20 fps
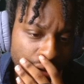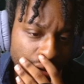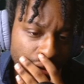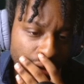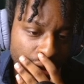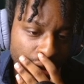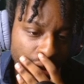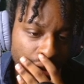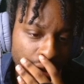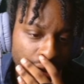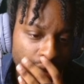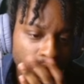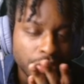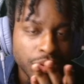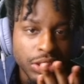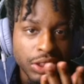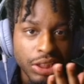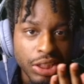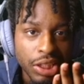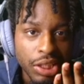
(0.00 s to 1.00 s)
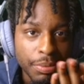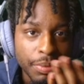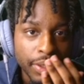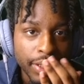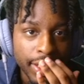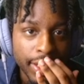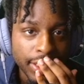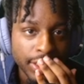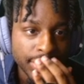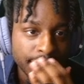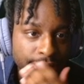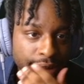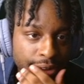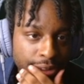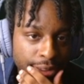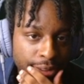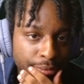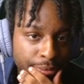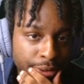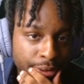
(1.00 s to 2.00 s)
then, you know, so she get a pass and
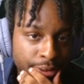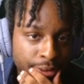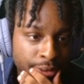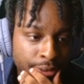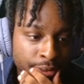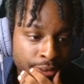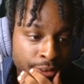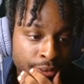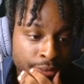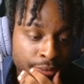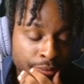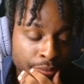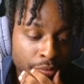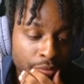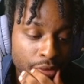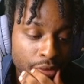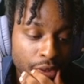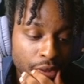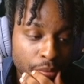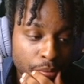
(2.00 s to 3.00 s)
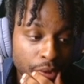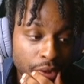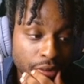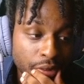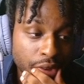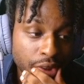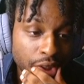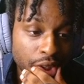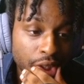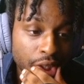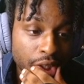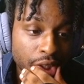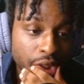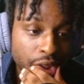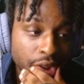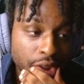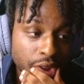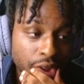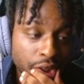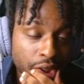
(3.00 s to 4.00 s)
shit, man. But if she, like,
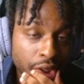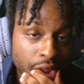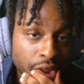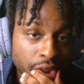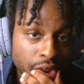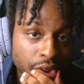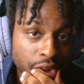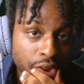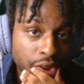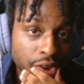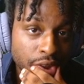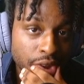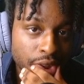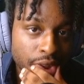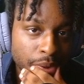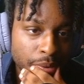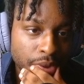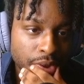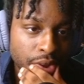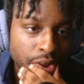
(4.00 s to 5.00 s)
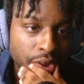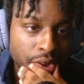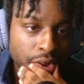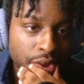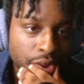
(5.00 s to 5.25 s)
teenager type shit,